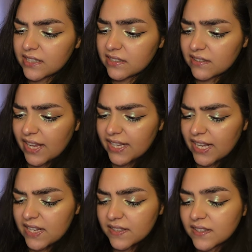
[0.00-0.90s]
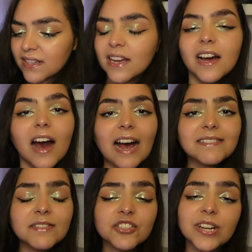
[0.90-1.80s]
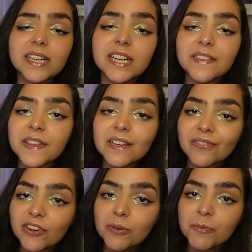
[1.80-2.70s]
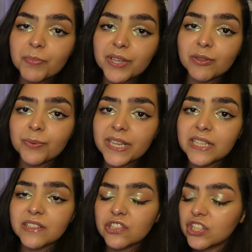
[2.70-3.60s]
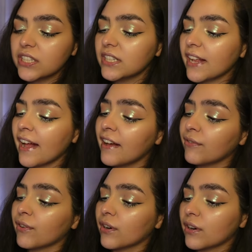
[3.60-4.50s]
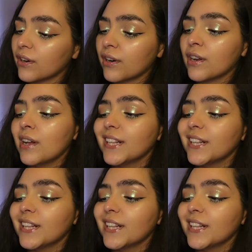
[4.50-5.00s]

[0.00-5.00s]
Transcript: of, I guess. I've never tried anything from P. Louise. She did have her